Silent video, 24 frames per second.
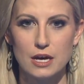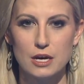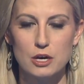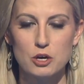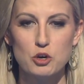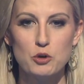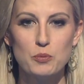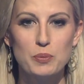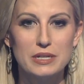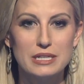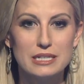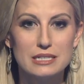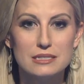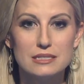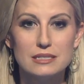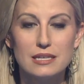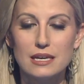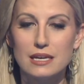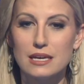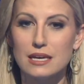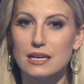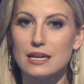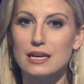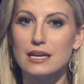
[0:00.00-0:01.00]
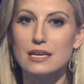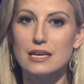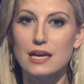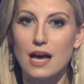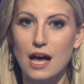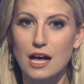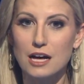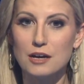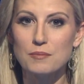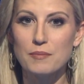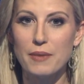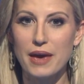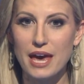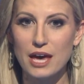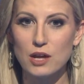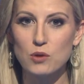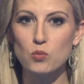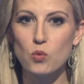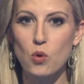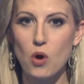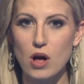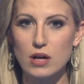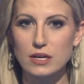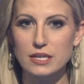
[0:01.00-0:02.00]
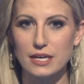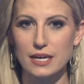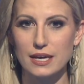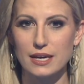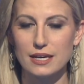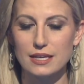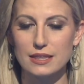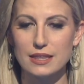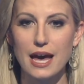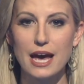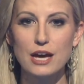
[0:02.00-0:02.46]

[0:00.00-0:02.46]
who police say hit a young man walking.